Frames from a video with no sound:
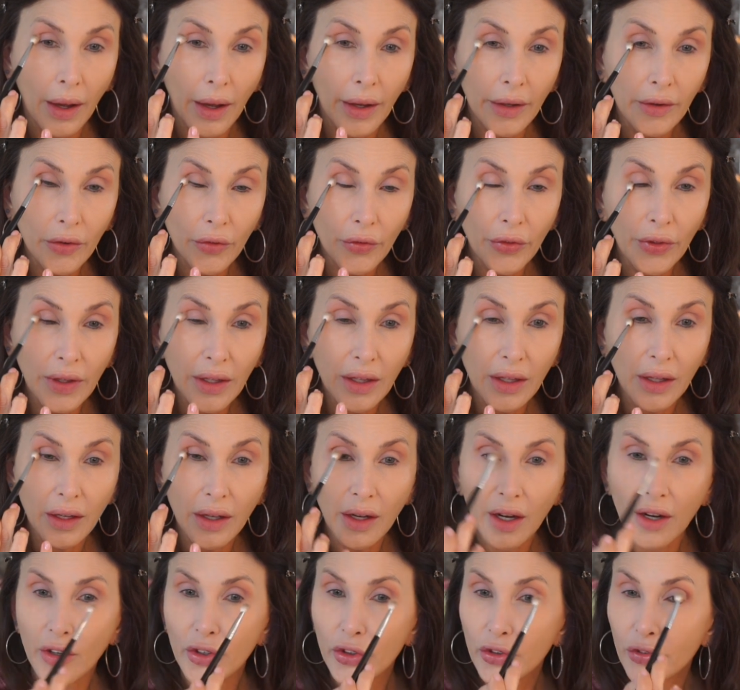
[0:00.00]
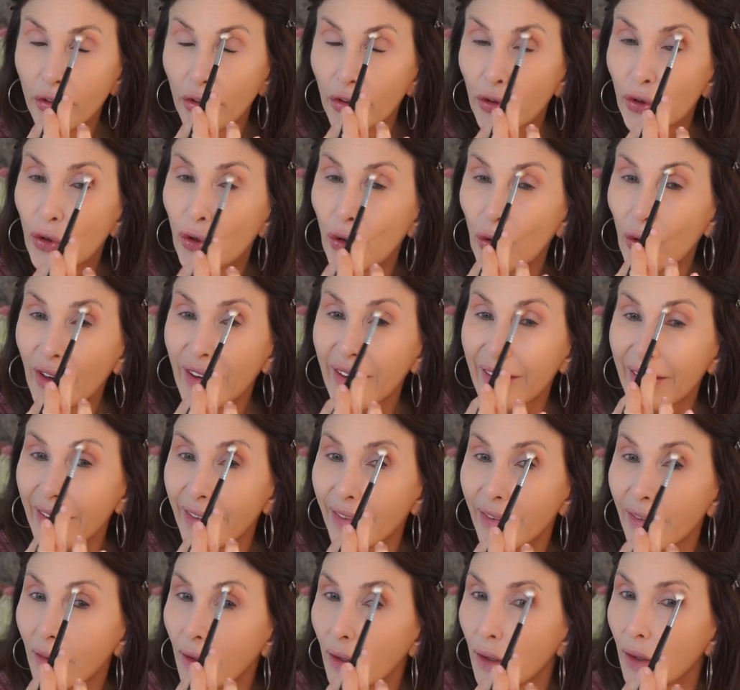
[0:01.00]
I don't think he cares for
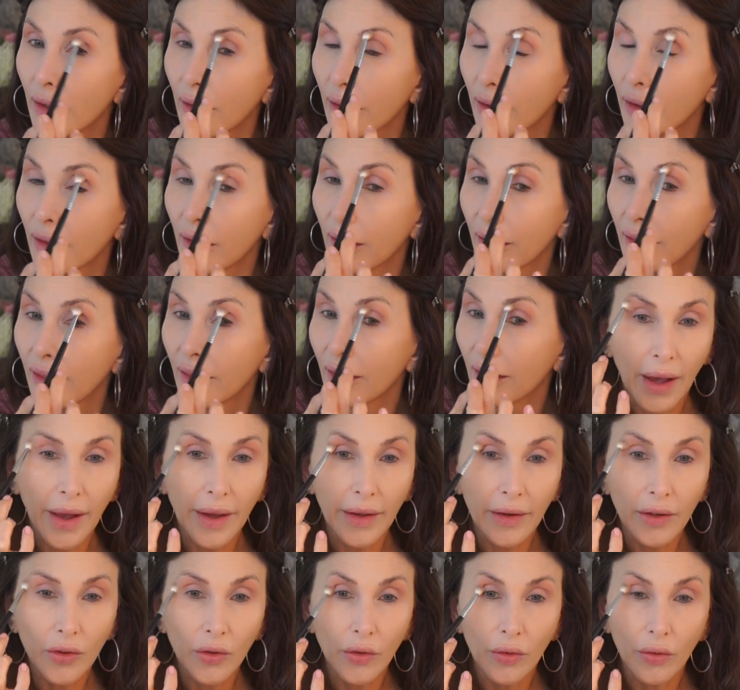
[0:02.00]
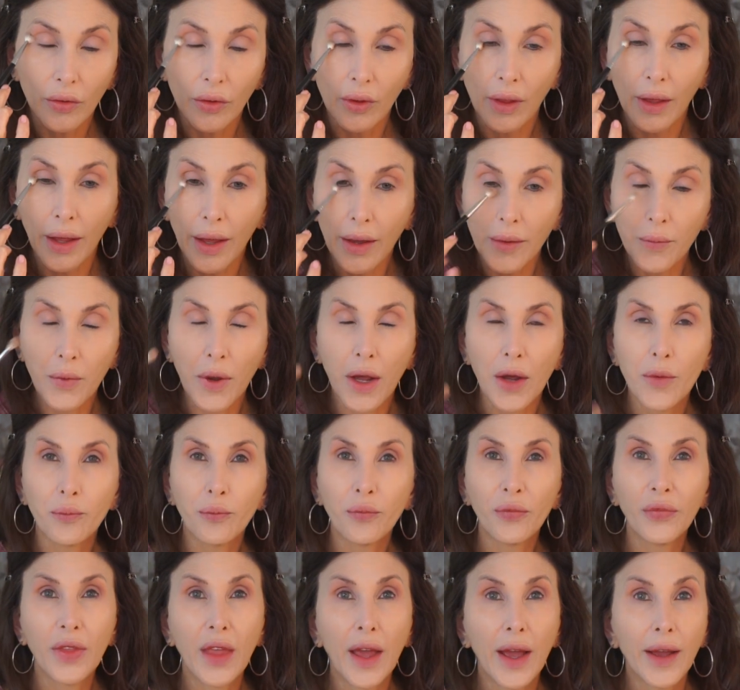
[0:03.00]
green. I don't...
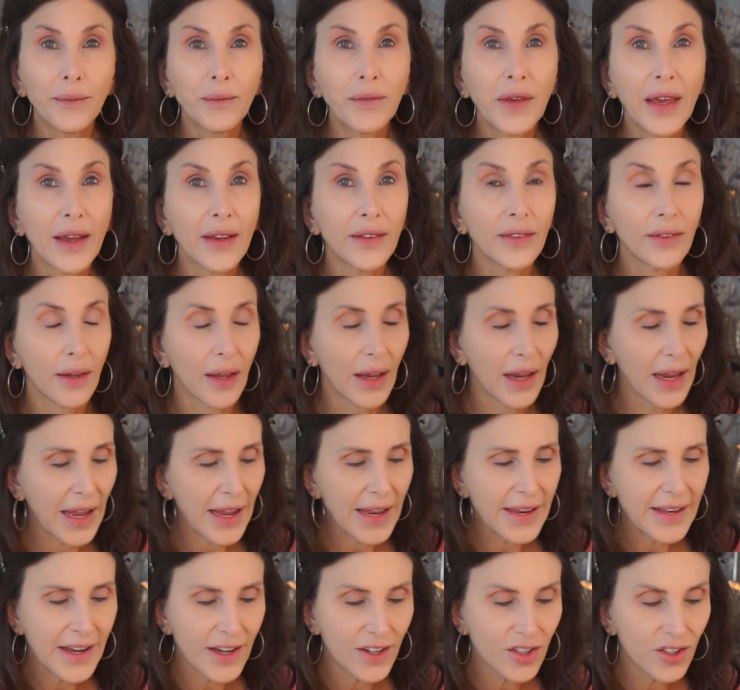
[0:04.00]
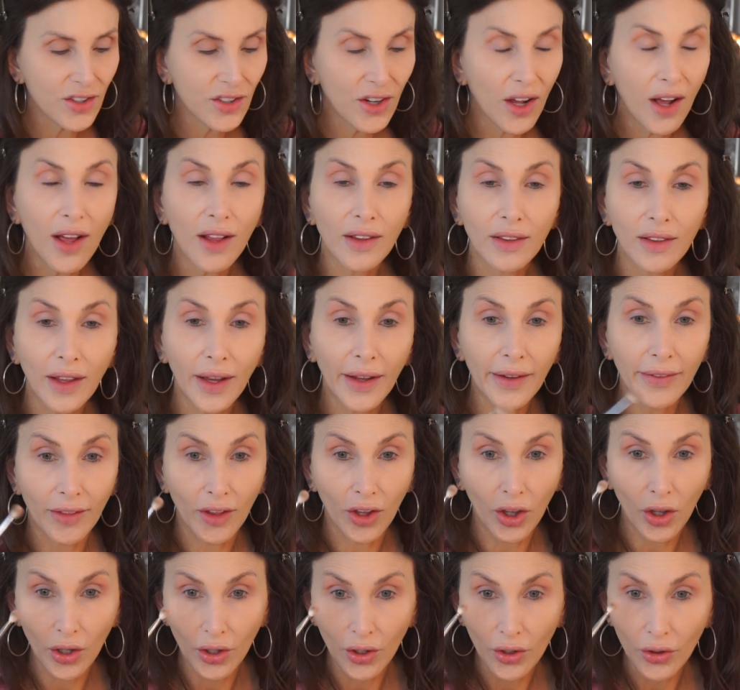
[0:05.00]
I'm guessing he does not like the
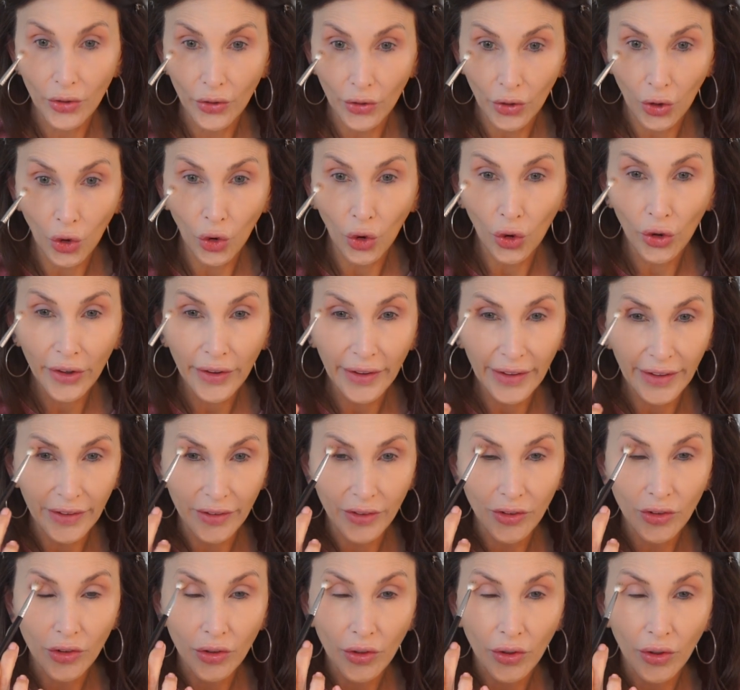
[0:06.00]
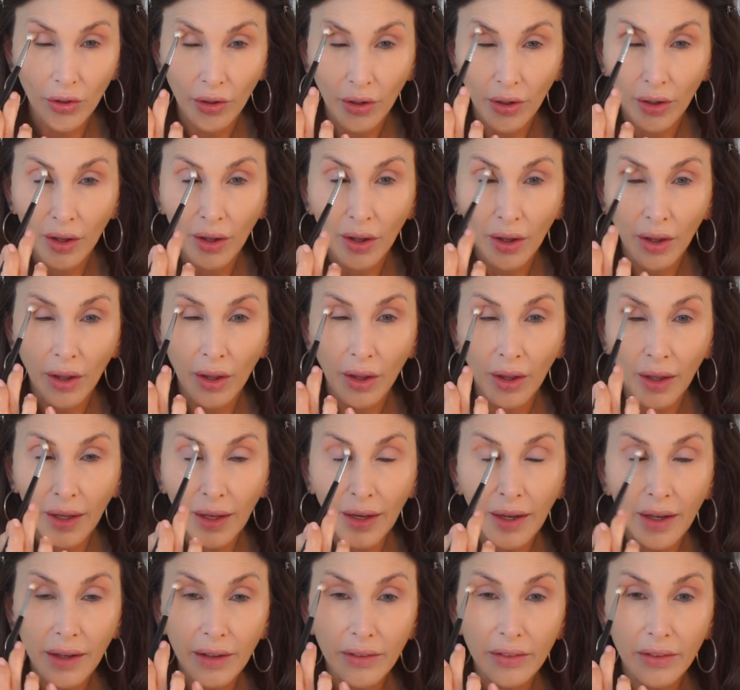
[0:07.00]
color orange.
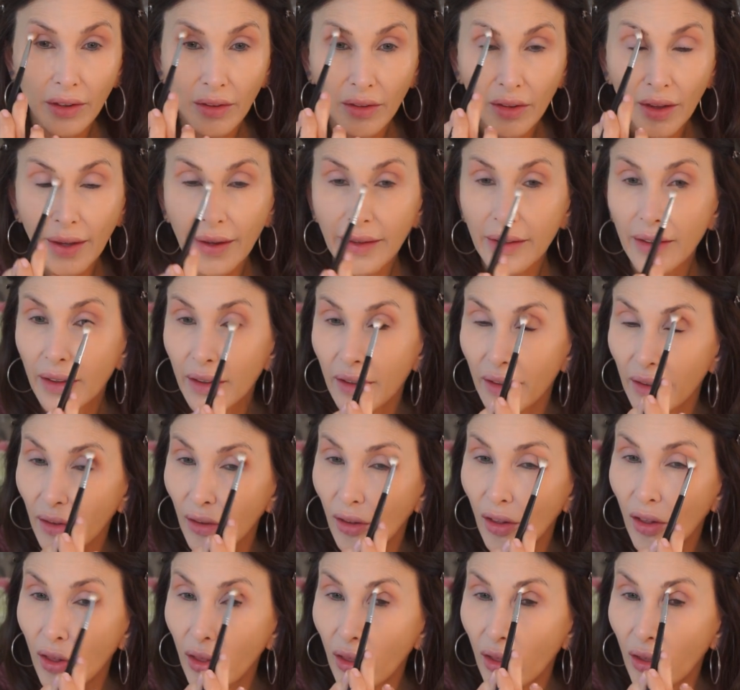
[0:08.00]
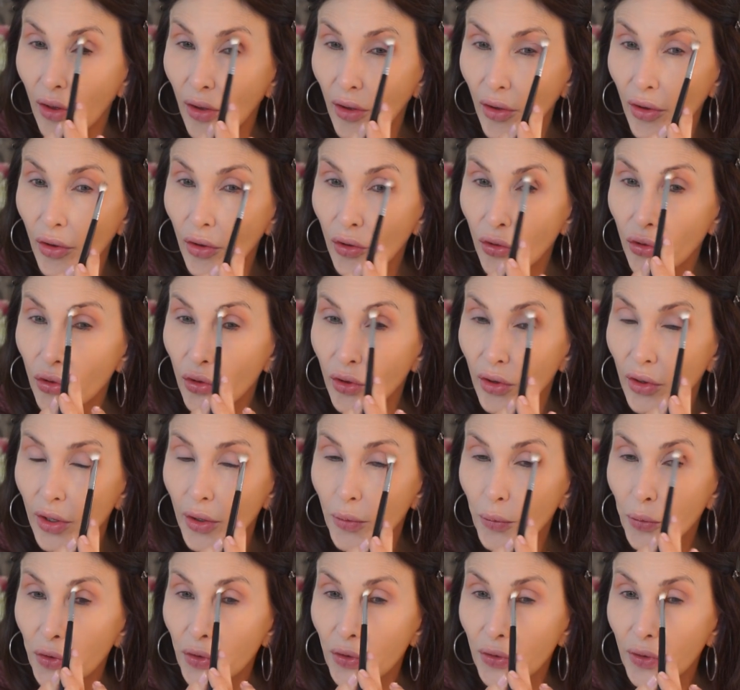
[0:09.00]
He doesn't like it in clothes,
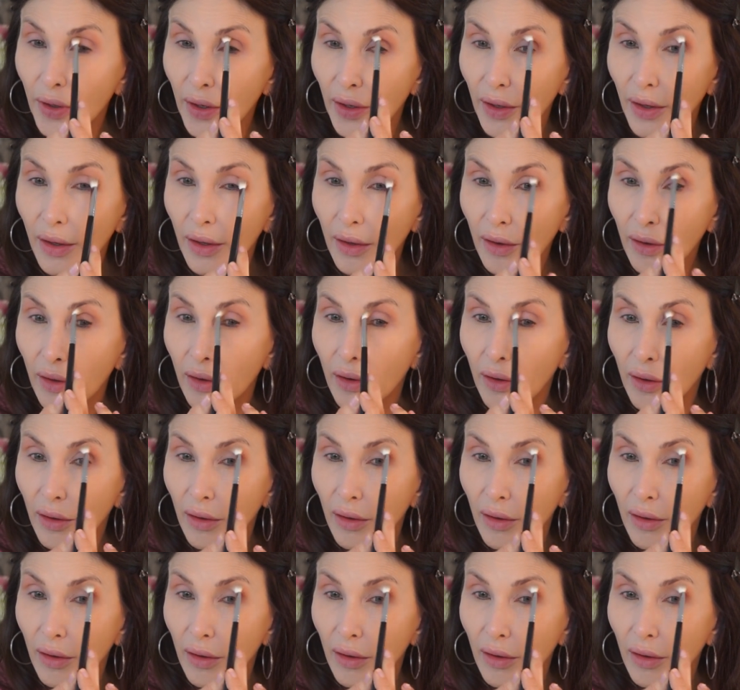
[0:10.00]
lipstick.